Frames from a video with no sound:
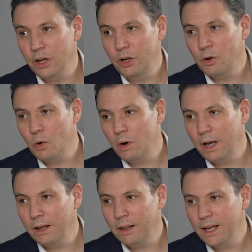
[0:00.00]
are you
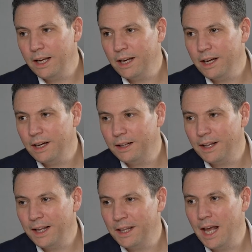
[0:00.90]
calling the
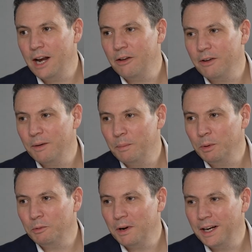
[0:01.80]
end of a
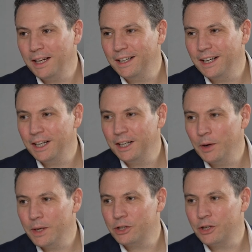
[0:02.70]
bull run in US